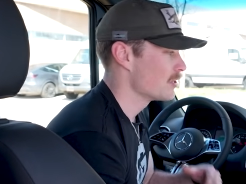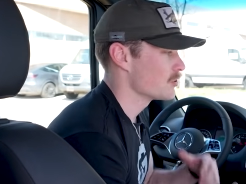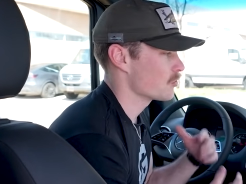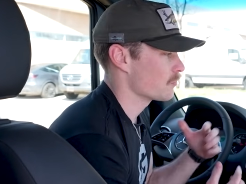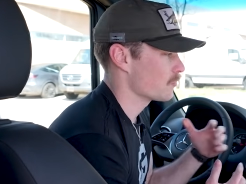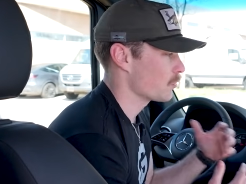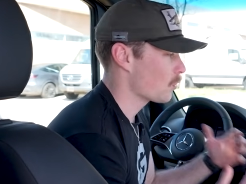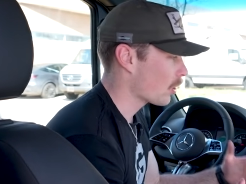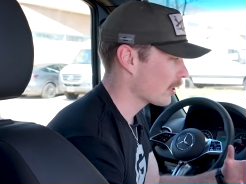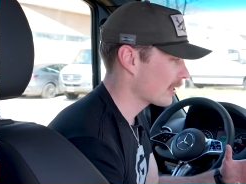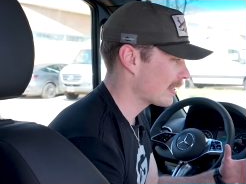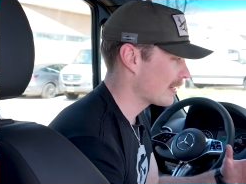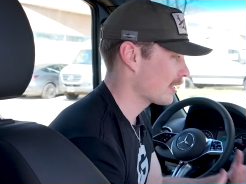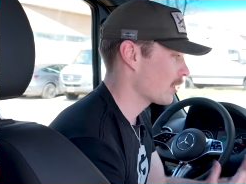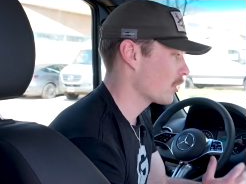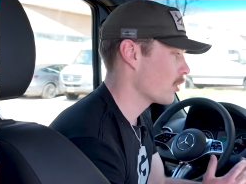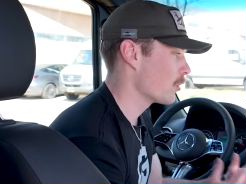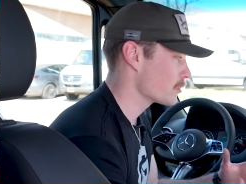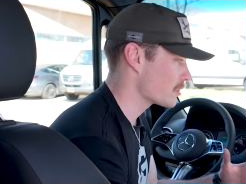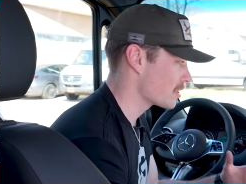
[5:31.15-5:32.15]
So if you are getting
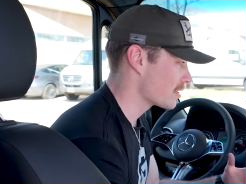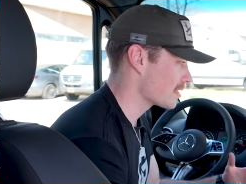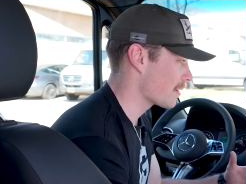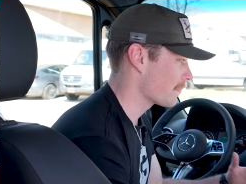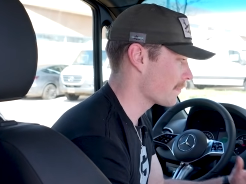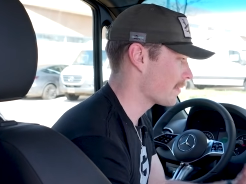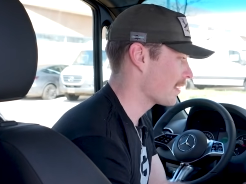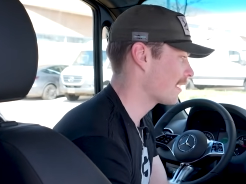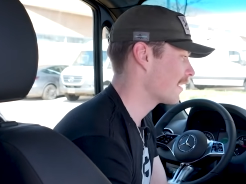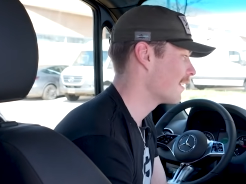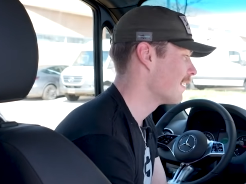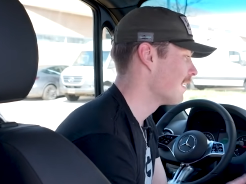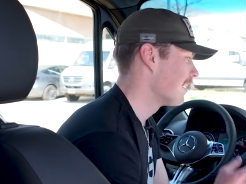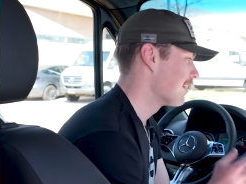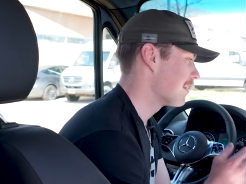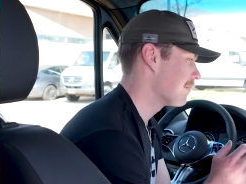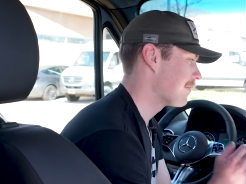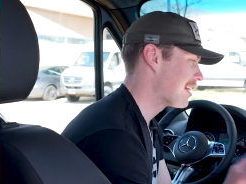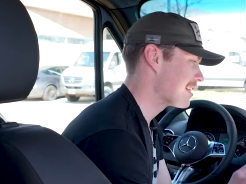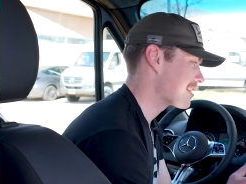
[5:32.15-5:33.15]
close to something,
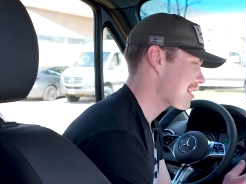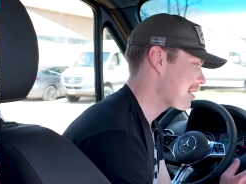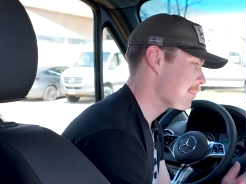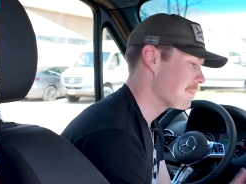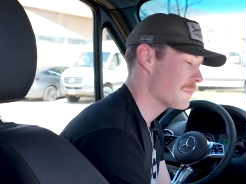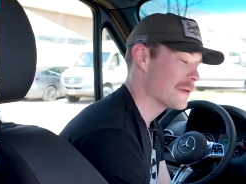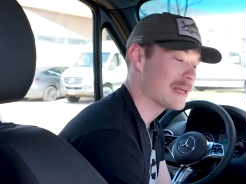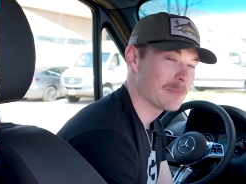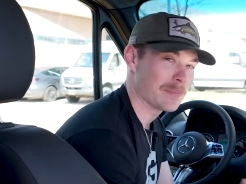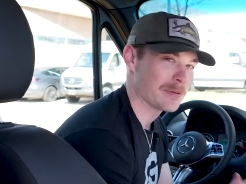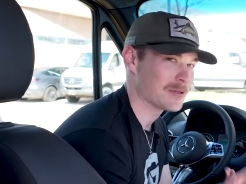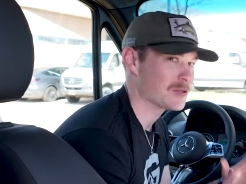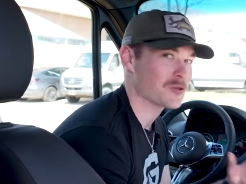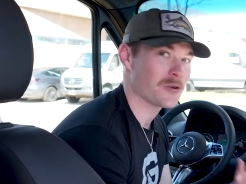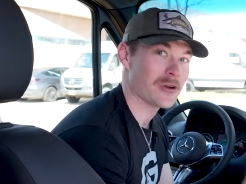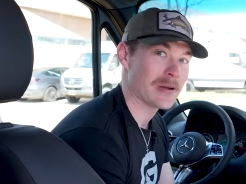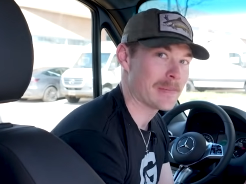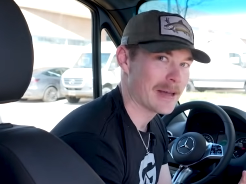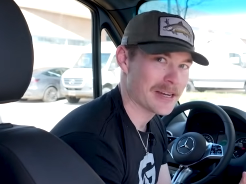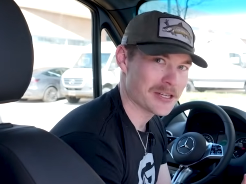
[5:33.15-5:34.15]
the van's gonna beep and
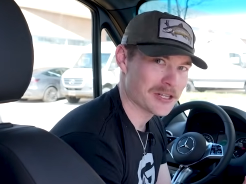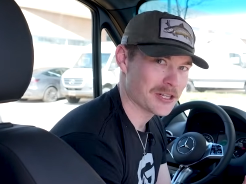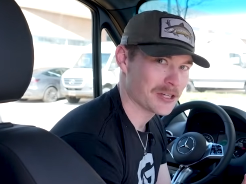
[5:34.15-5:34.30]
scream at